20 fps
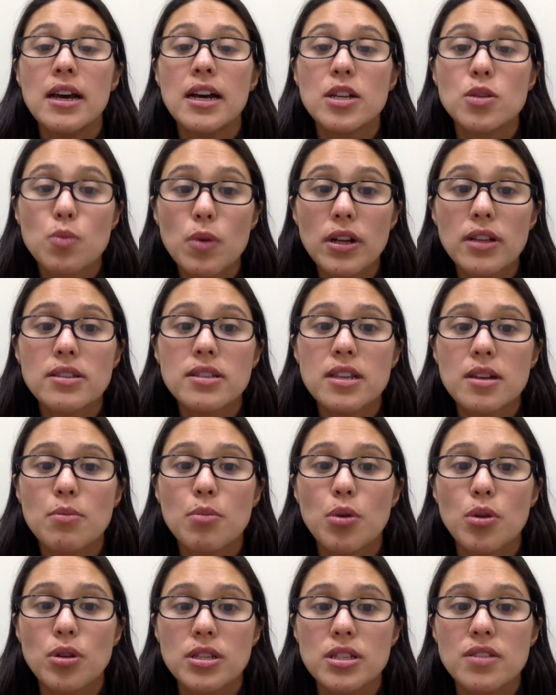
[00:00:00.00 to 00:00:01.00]
as well as the
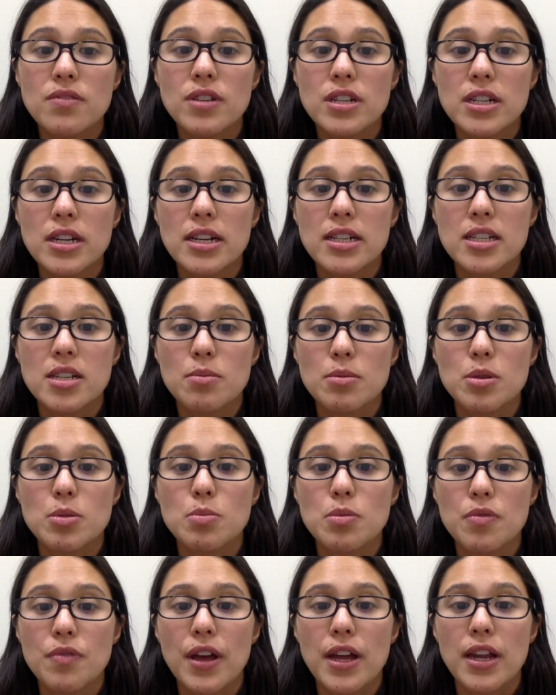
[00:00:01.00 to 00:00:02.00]
importance of
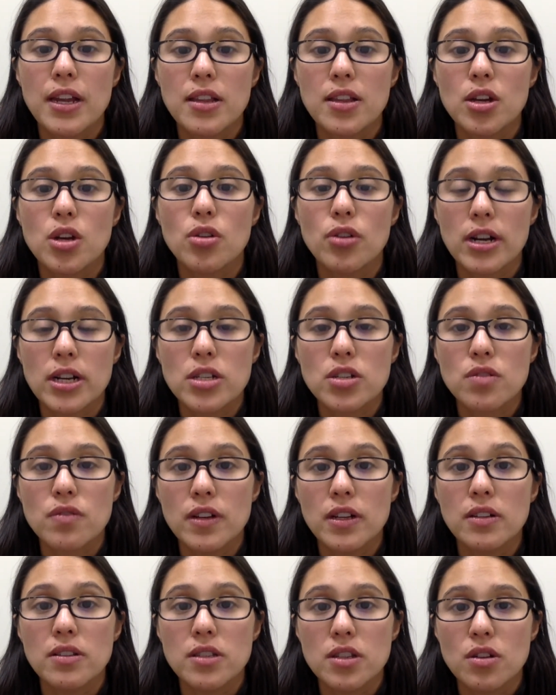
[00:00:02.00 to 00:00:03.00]
endoscopists providing the correct
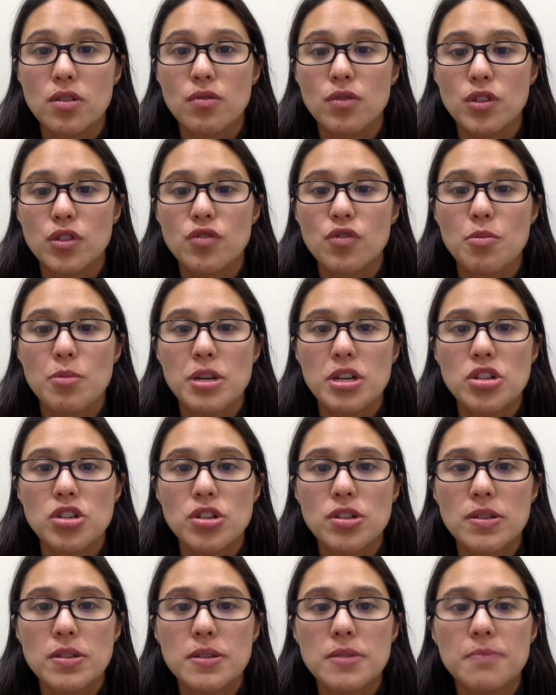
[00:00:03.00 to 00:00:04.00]
surveillance intervals for
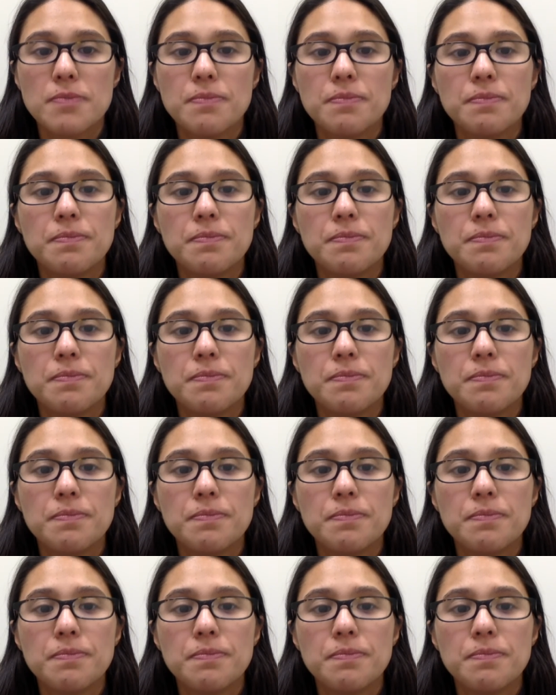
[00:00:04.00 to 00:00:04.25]
patients.